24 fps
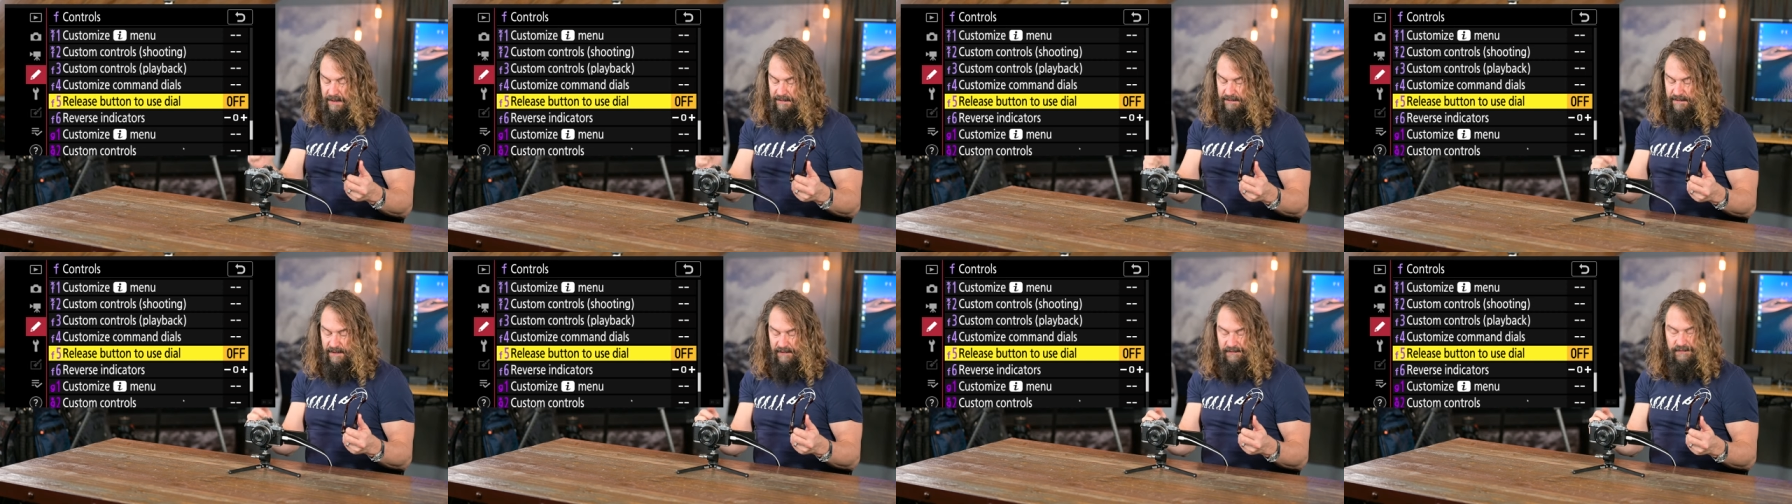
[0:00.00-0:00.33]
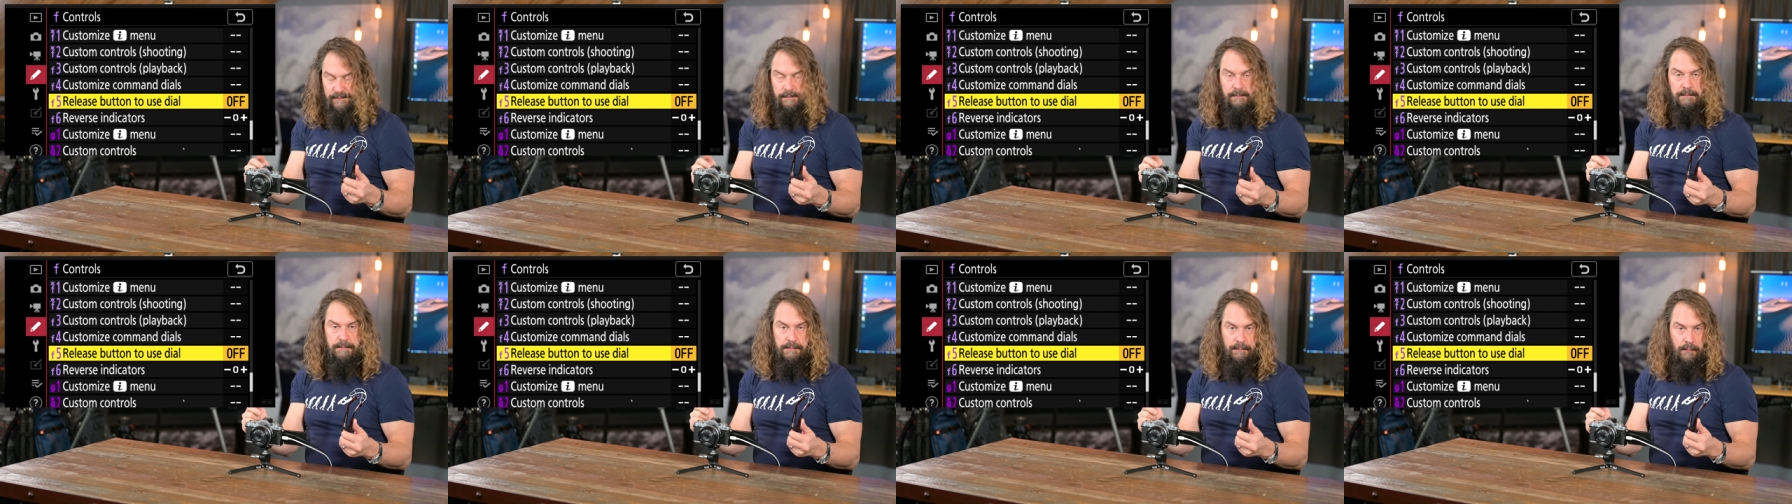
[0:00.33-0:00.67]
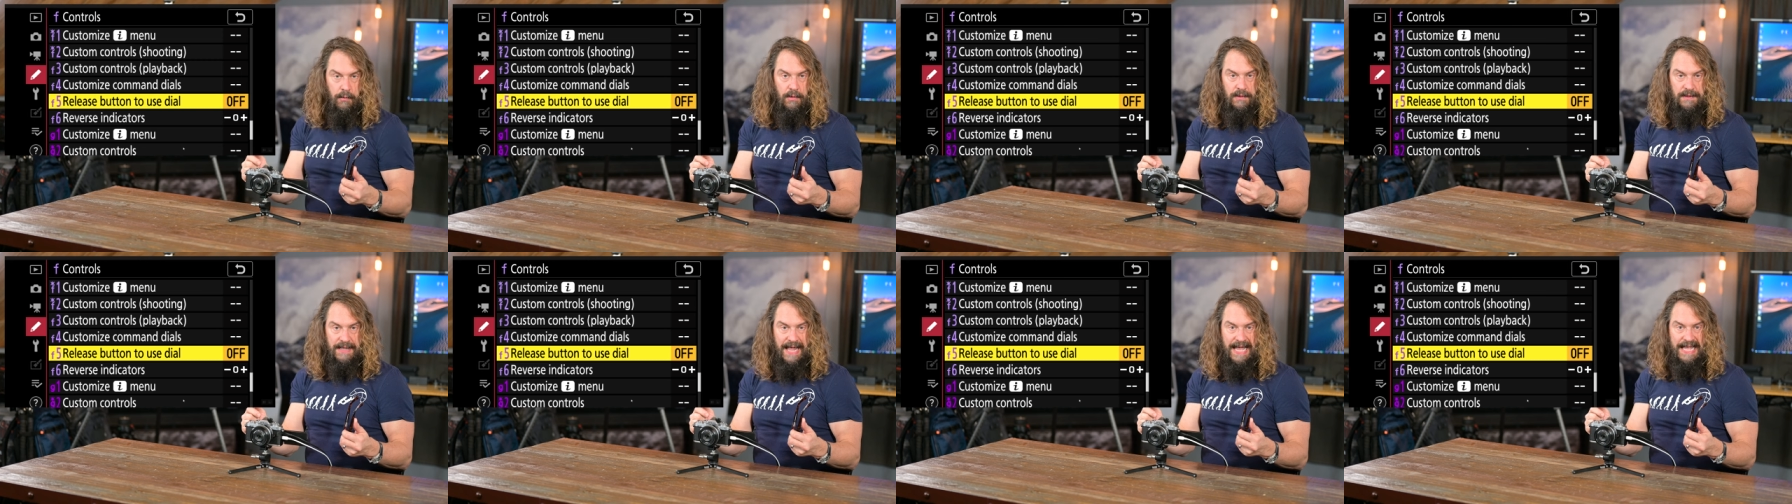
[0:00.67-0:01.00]
this
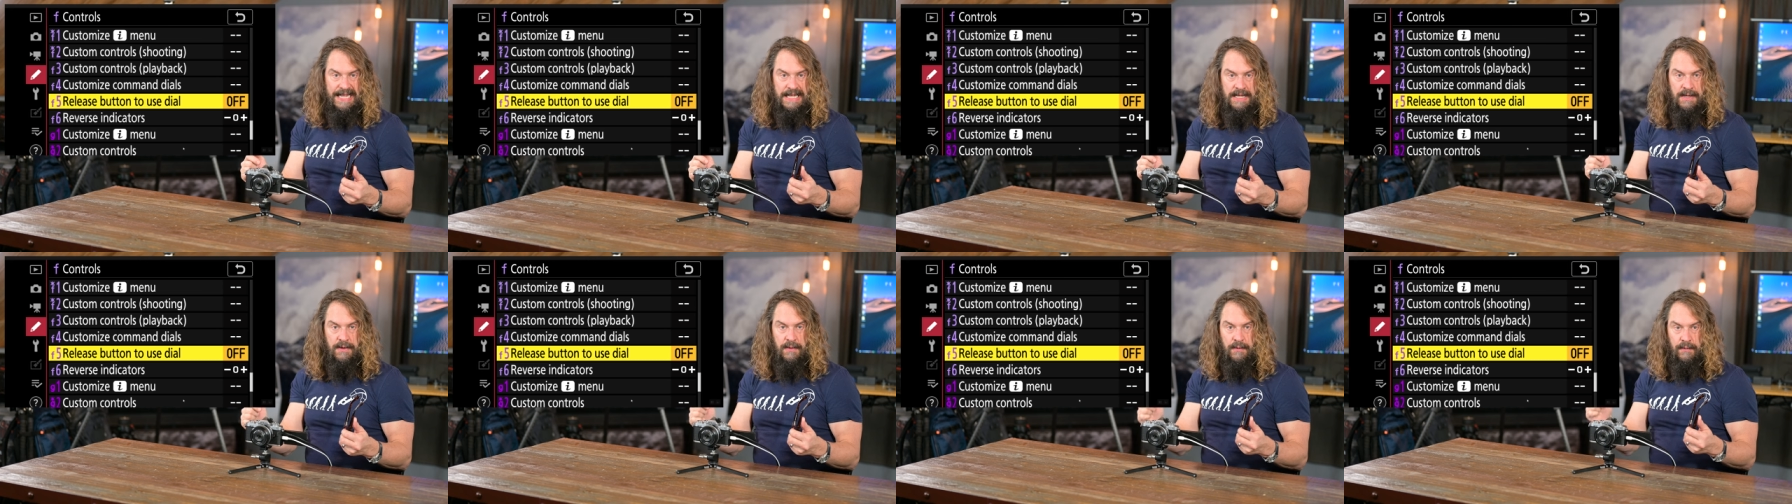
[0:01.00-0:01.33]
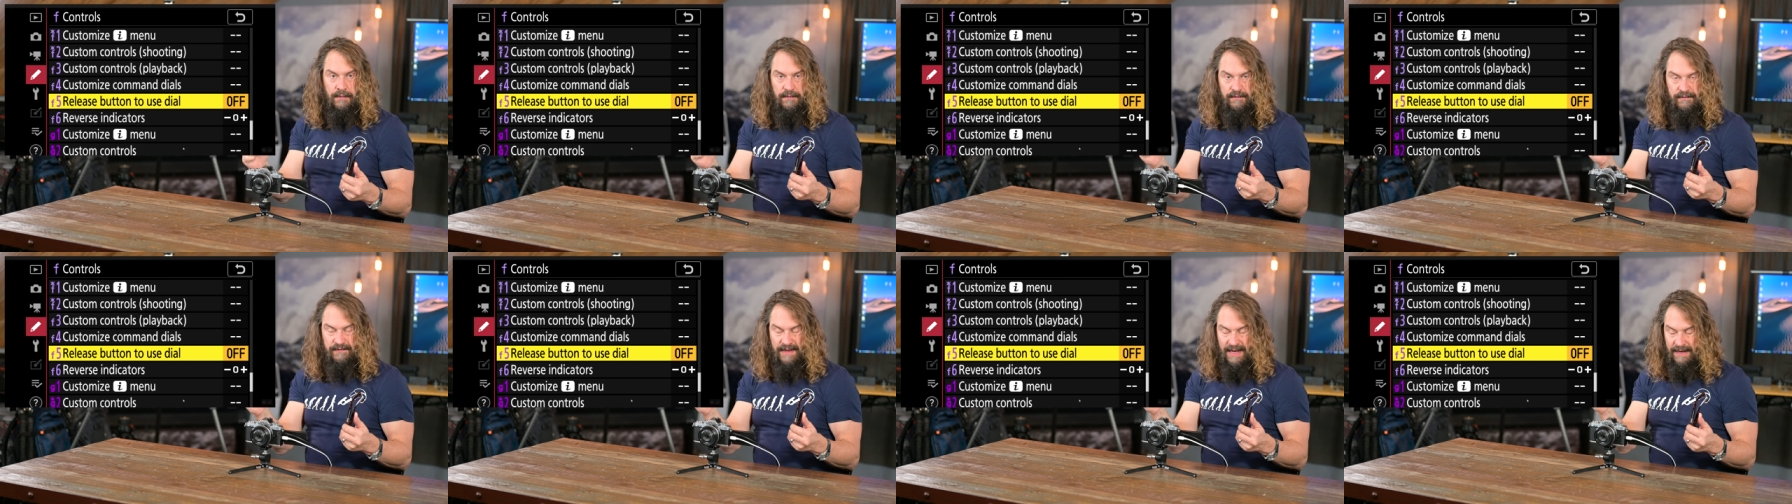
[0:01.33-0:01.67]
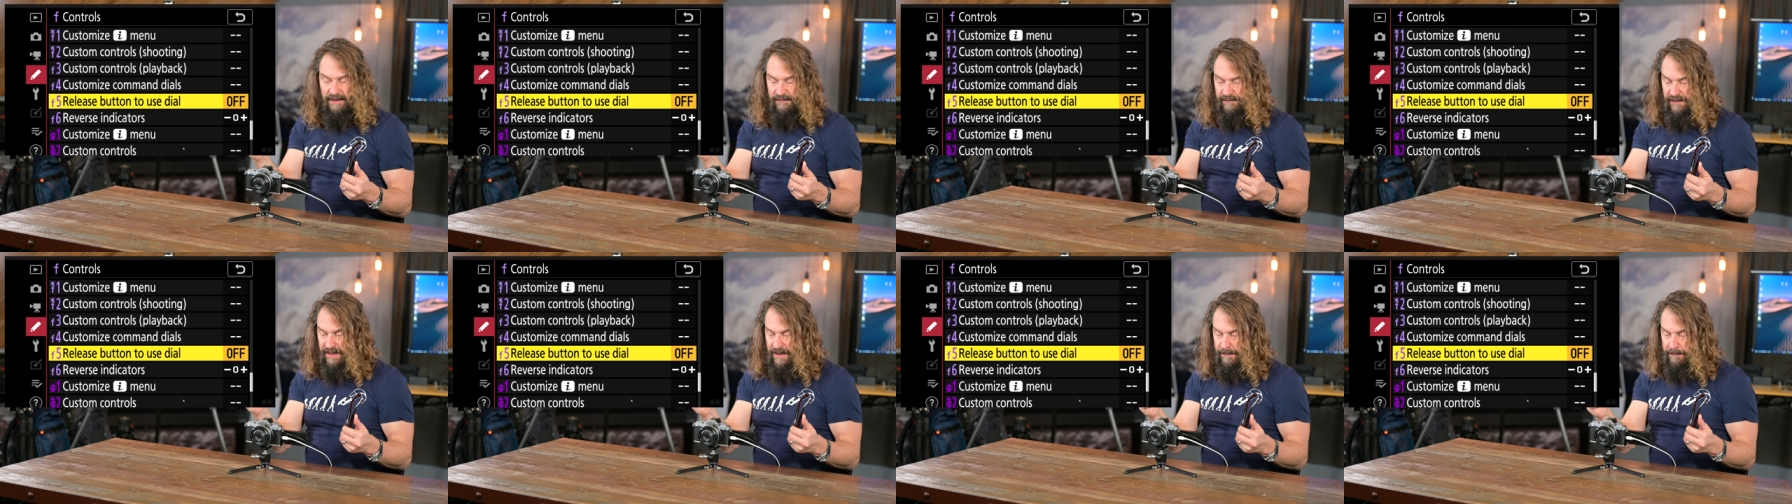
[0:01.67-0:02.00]
will let you set
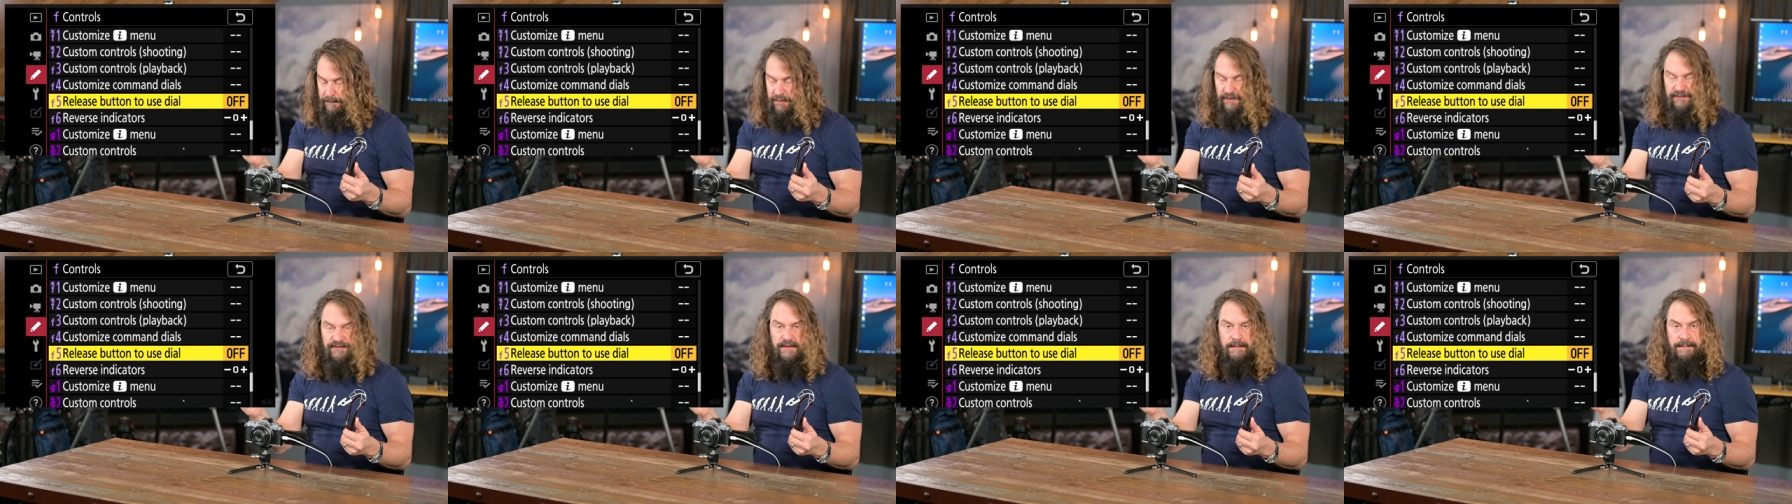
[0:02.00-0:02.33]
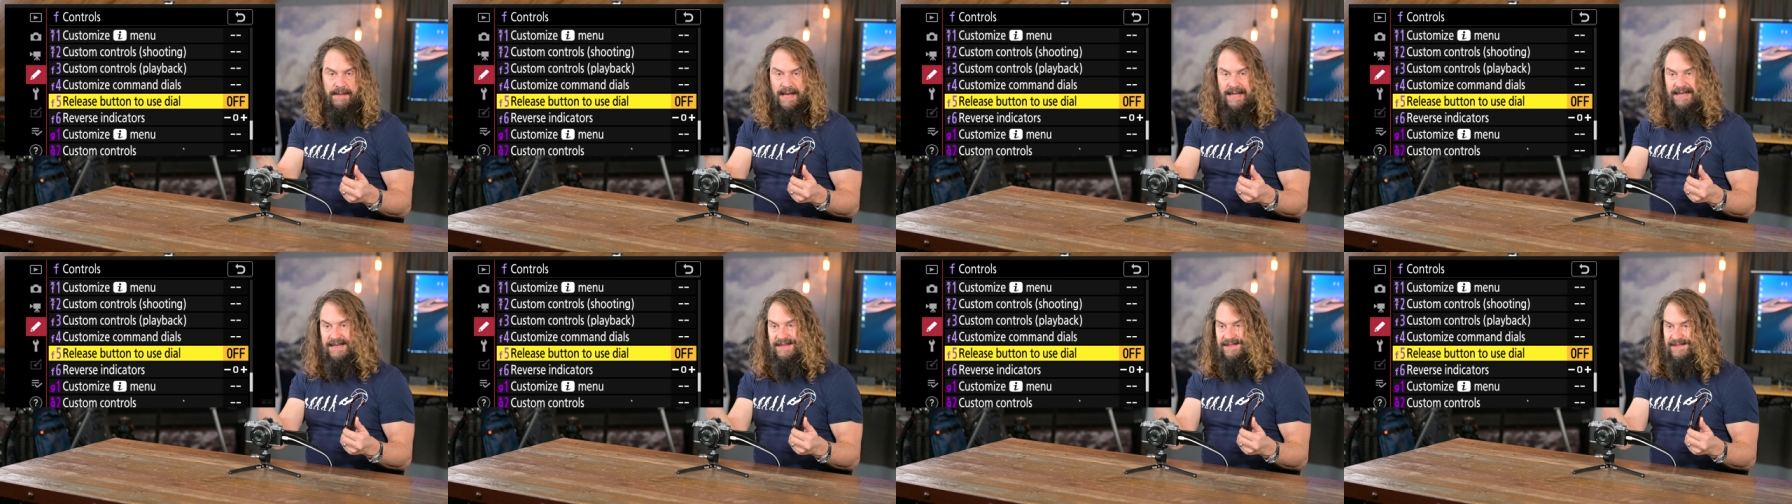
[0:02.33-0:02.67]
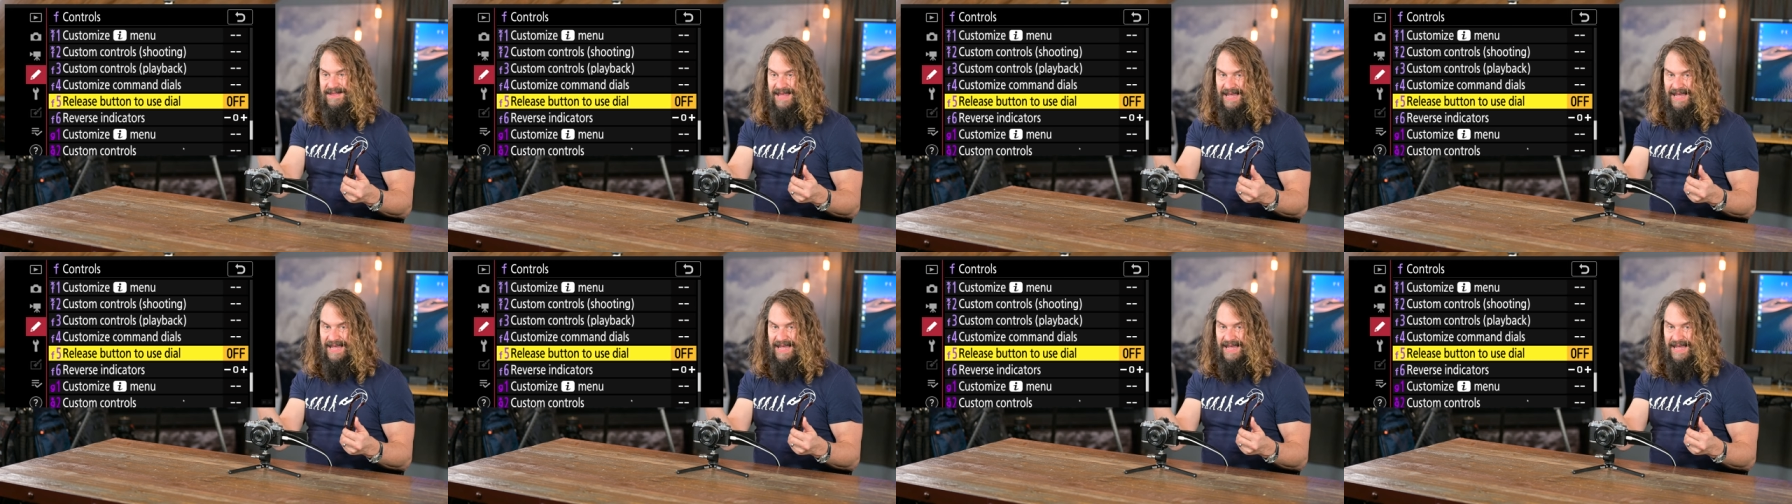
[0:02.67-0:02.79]
it so you push the button,